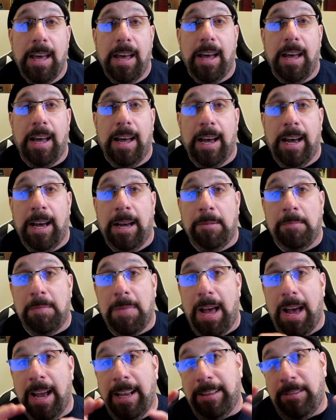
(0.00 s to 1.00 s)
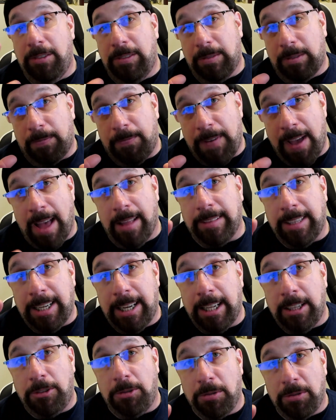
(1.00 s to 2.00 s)
I found
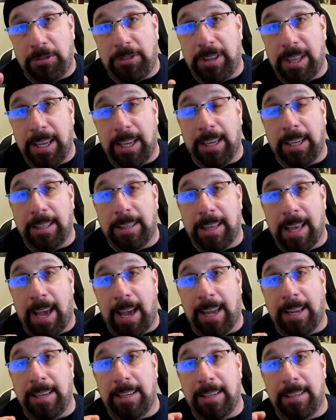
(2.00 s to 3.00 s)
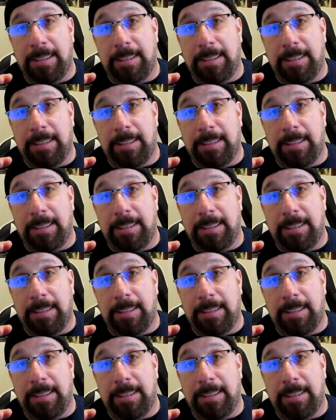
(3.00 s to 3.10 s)
it interesting that